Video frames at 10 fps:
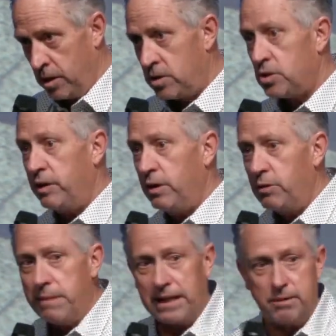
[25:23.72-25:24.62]
So he
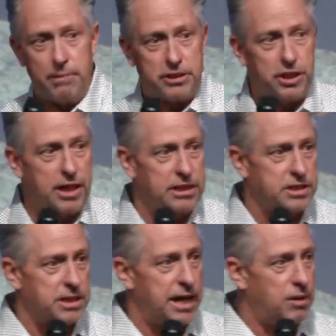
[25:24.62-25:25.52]
went back to Michigan,
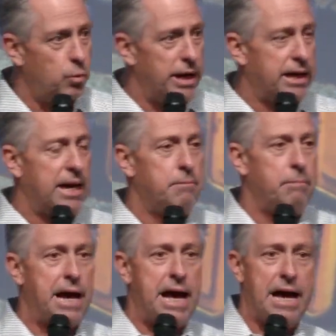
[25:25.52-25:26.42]
stayed a week, came
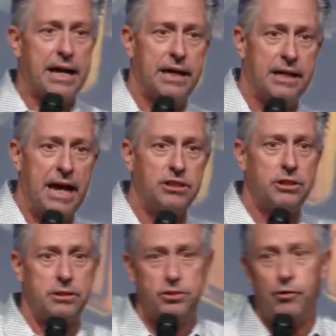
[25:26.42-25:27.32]
back, and how'd
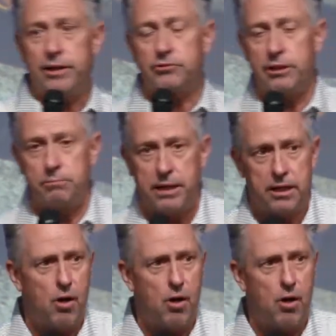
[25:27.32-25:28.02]
you enjoy your trip, Ted?